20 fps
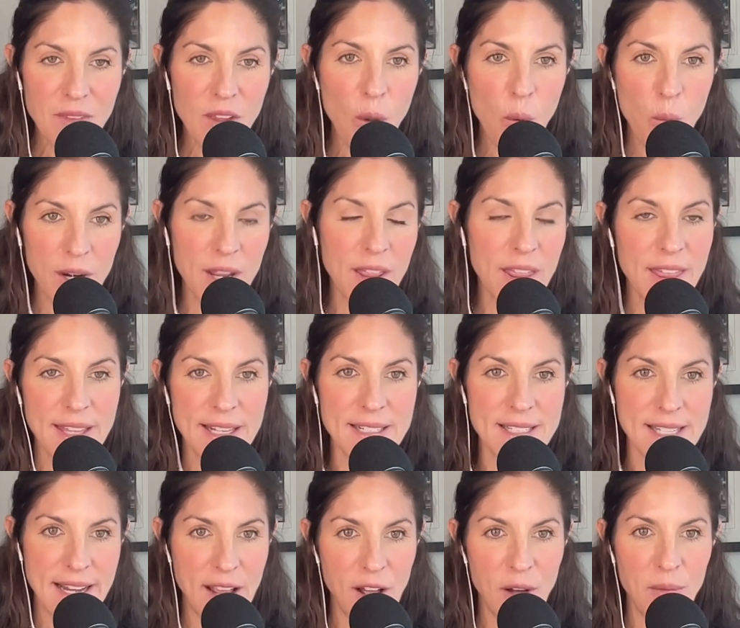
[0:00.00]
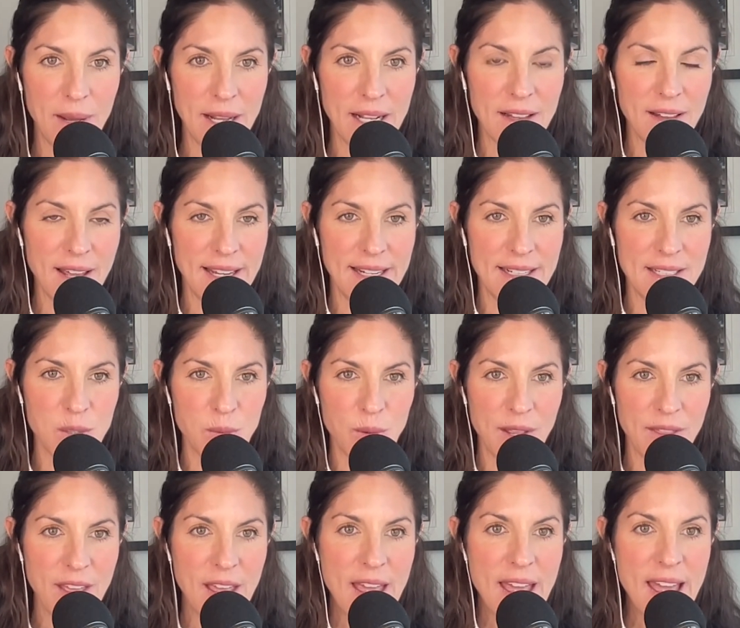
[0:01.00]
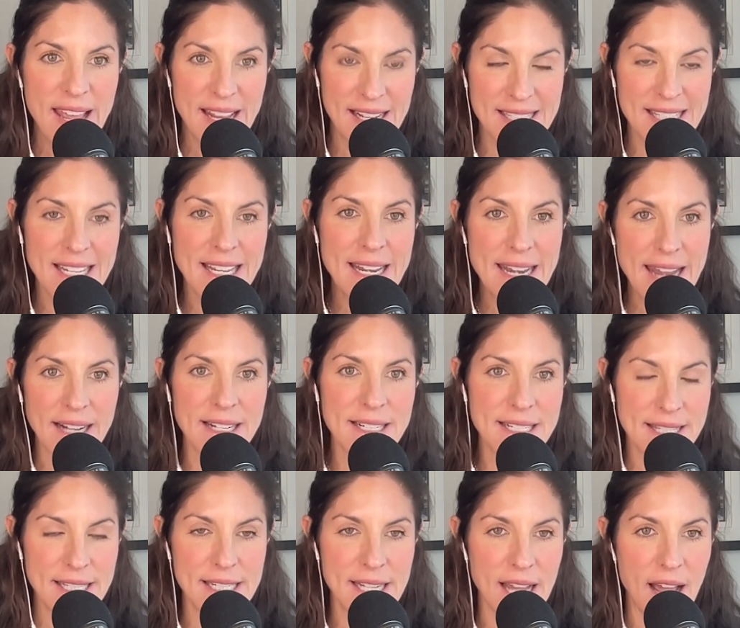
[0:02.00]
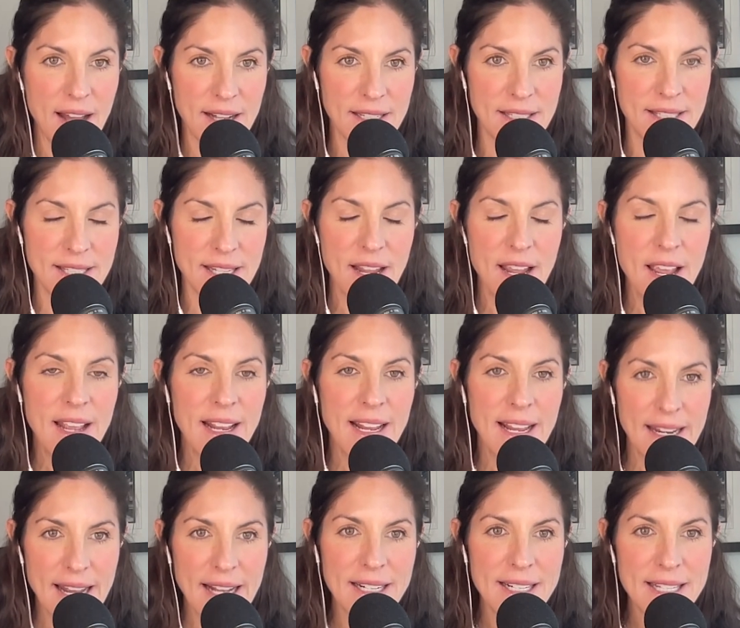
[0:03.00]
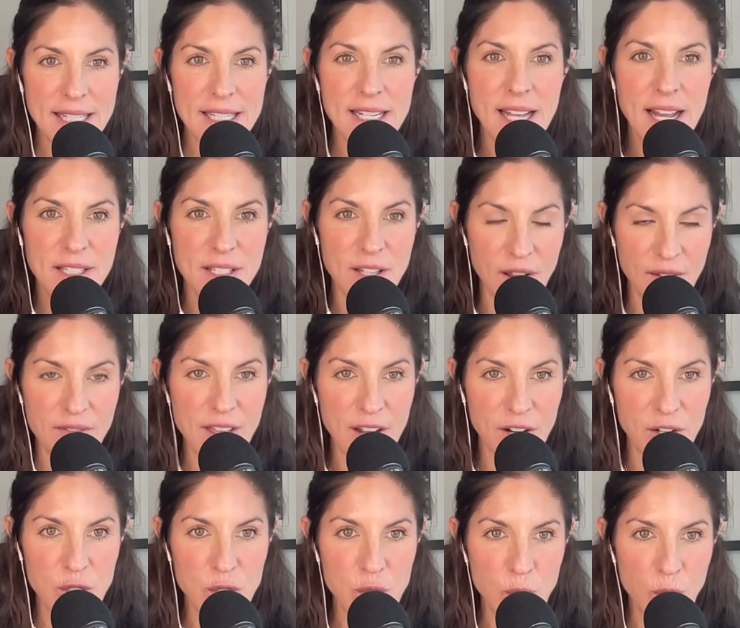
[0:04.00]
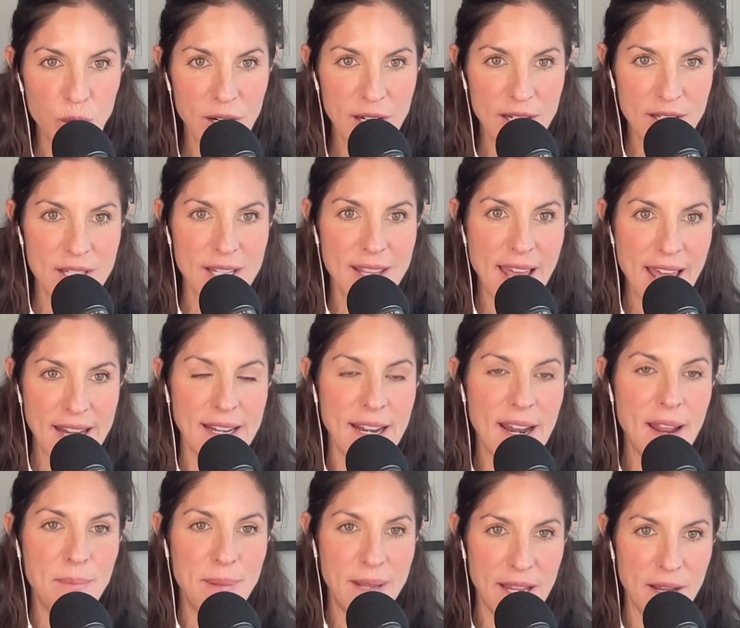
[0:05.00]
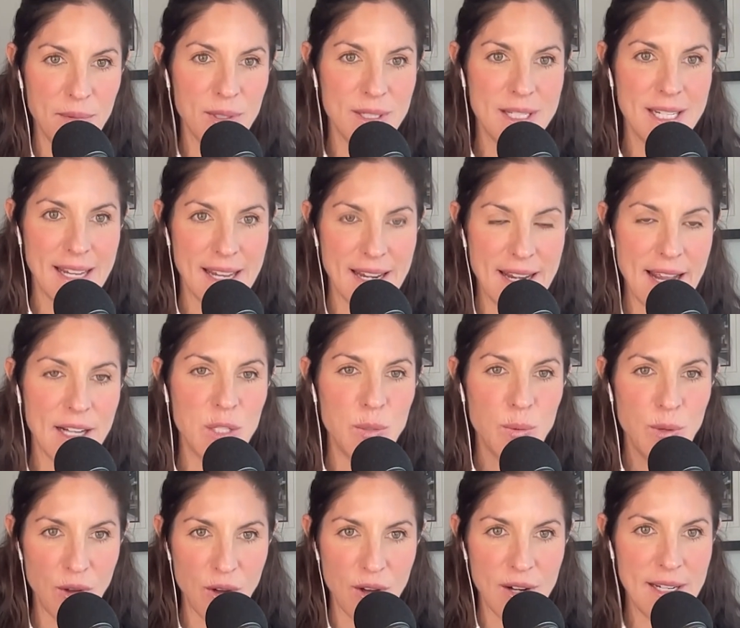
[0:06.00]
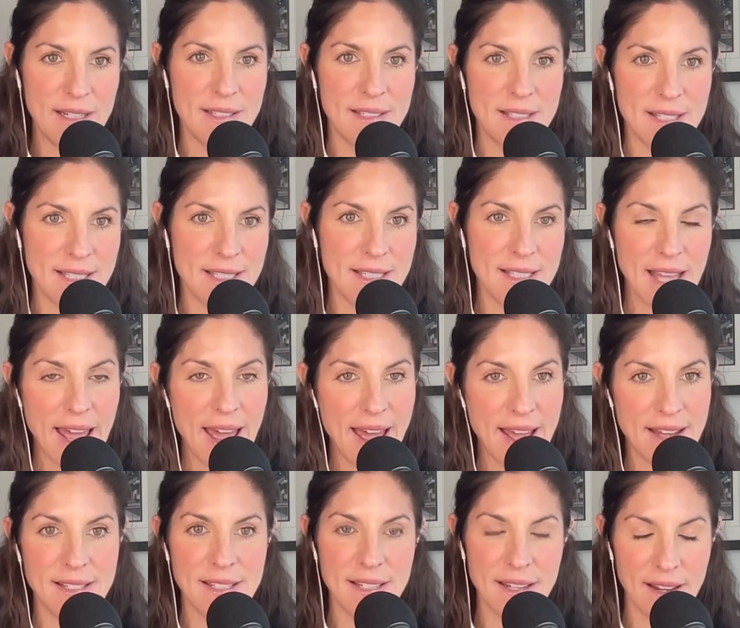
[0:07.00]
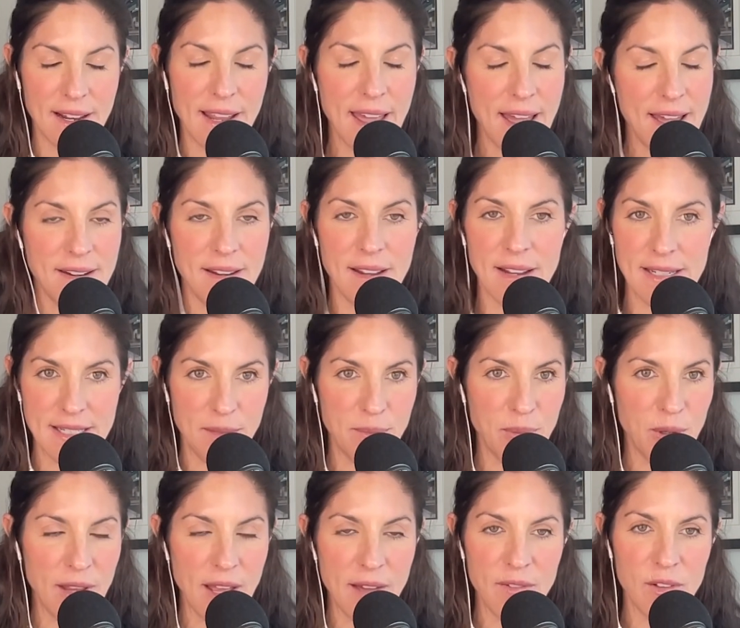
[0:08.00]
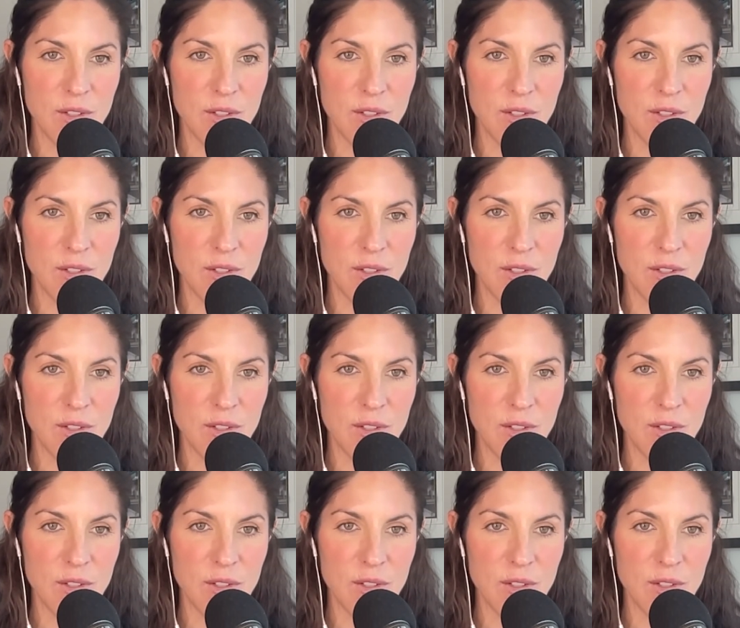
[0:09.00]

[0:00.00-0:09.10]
One of the things I help my clients with is connect the dots of their story to then be able to connect with audiences at, again, a deeper level.